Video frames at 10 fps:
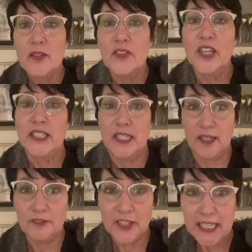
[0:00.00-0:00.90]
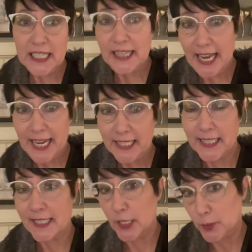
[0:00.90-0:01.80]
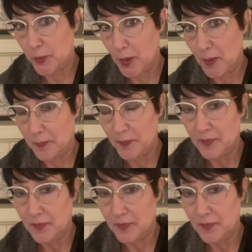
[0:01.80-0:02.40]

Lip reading: the Tiffany Ln Syndrome.